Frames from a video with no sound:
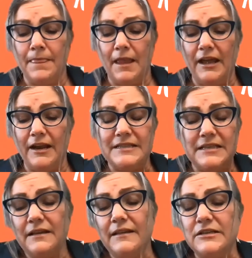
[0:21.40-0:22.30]
And I said
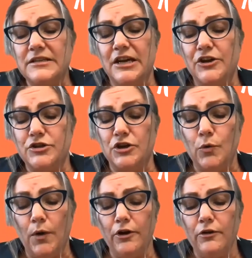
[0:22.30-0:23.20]
in the introduction,
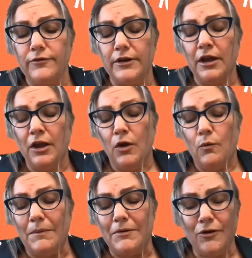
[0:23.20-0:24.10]
quite often
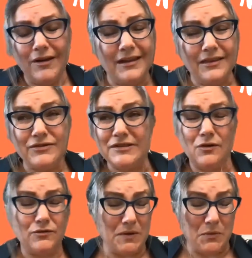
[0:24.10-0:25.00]
when we're not getting the
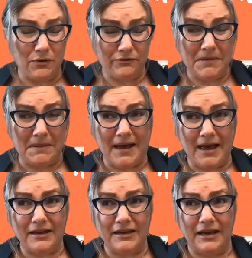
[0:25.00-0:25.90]
results we want from our
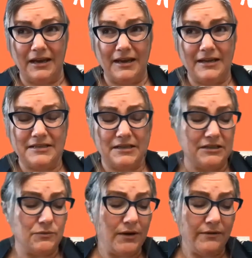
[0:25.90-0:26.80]
marketing,
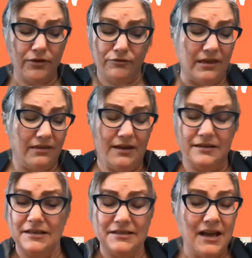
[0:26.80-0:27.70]
it's one of three things.
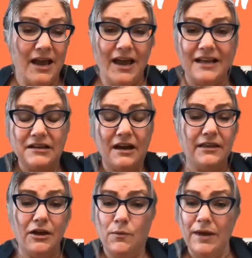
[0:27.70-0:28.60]
It's
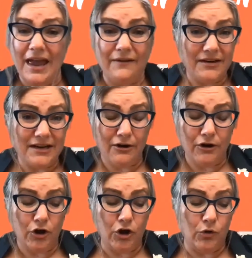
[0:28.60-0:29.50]
either we haven't narrowed
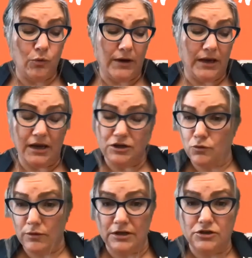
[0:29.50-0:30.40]
who we are
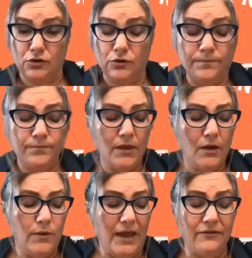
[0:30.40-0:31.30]
talking to,
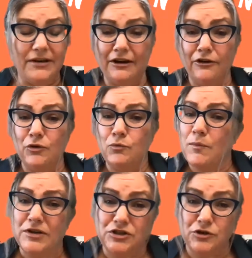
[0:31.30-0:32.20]
we haven't narrowed what
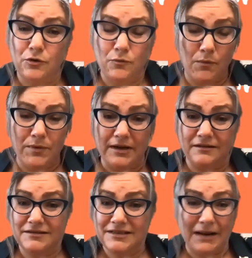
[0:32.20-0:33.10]
we do and what
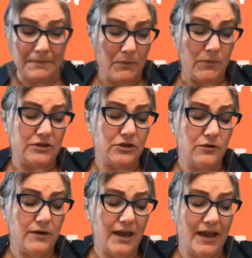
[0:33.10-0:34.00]
we're telling people we
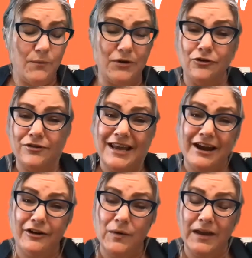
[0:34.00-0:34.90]
do, and we're not
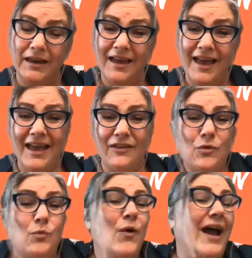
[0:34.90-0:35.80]
narrowing the
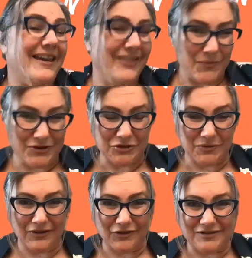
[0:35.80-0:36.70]
way that we're
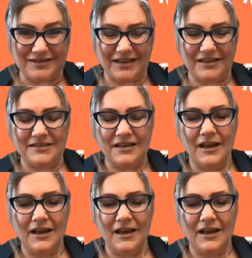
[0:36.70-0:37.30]
doing those things.